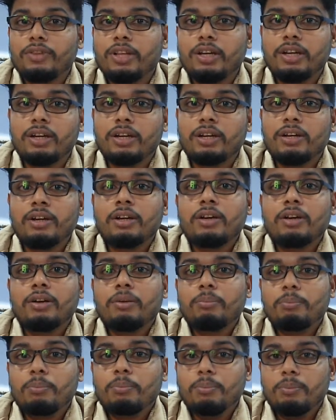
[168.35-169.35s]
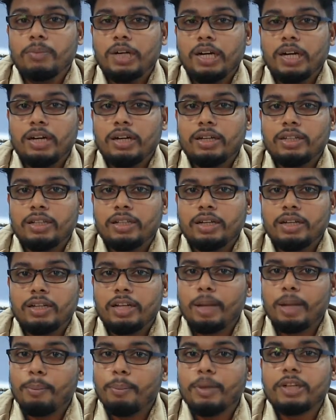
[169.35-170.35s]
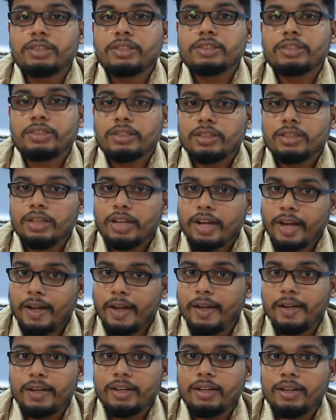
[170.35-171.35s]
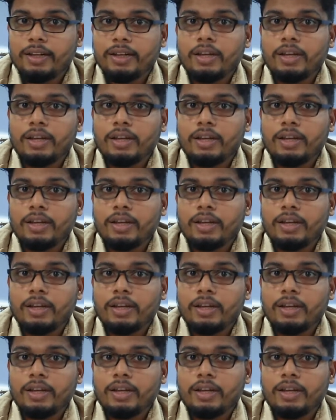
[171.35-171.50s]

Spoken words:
the numbers right?